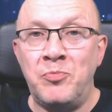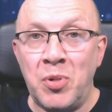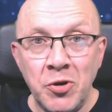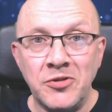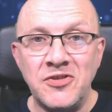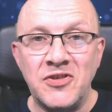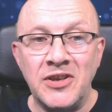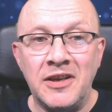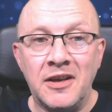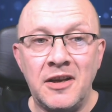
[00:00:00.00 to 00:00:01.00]

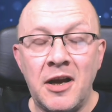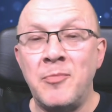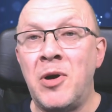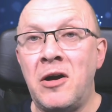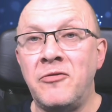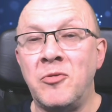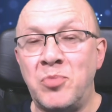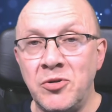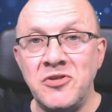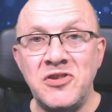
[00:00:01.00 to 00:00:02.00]
buoyancy, and part of the
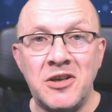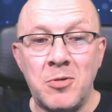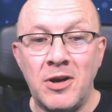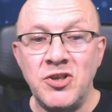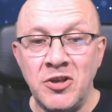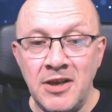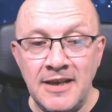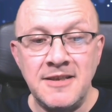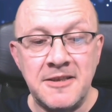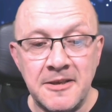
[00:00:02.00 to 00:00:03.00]
buoyancy equation
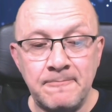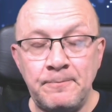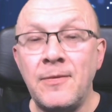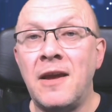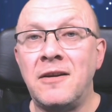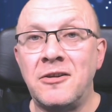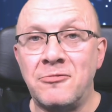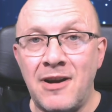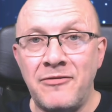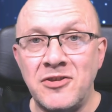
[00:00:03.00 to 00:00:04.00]
is
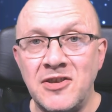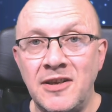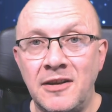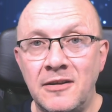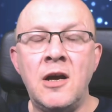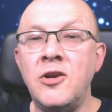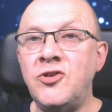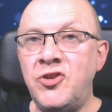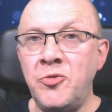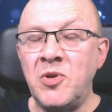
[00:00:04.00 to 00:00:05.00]
gravity.
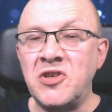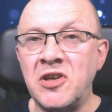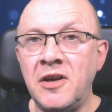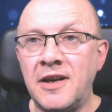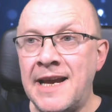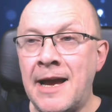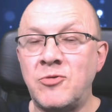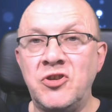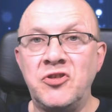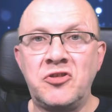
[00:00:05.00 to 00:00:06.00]
Jupiter
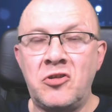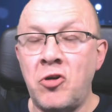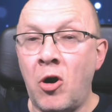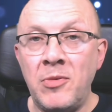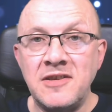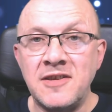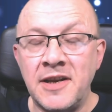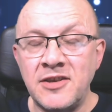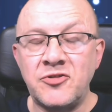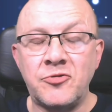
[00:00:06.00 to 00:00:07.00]
captures comets and
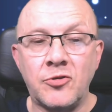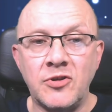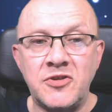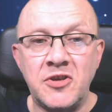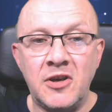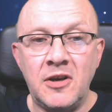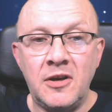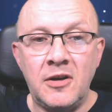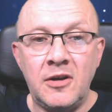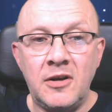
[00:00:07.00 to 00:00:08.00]
asteroids.
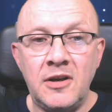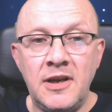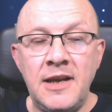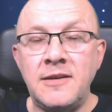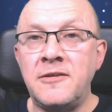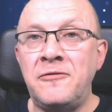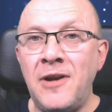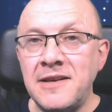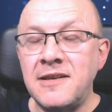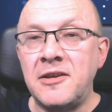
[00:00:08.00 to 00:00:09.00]
It
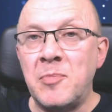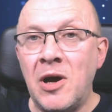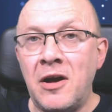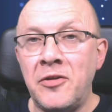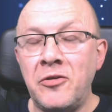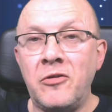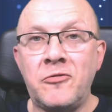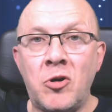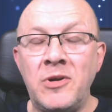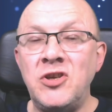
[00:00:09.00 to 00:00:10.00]
deflected the path
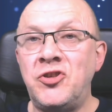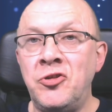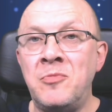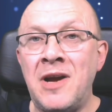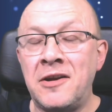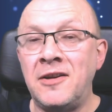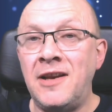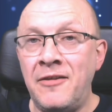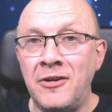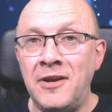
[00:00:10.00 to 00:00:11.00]
of comet
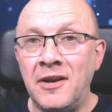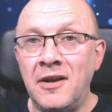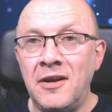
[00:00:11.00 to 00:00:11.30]
Schumacher-Levy